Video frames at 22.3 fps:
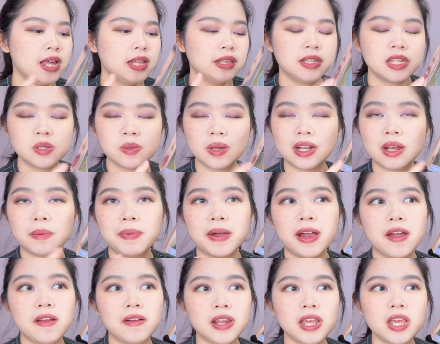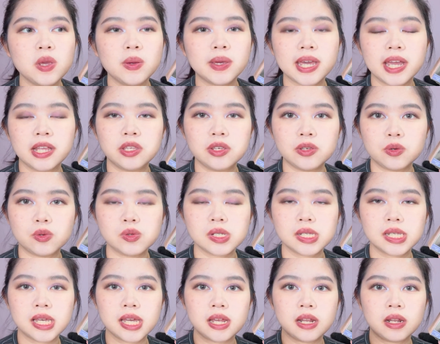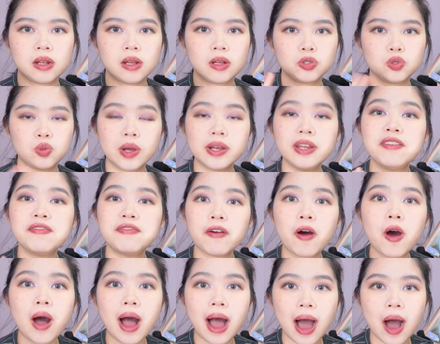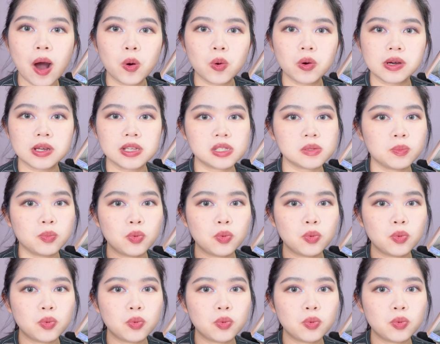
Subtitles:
This one apparently you can use it 24 hours,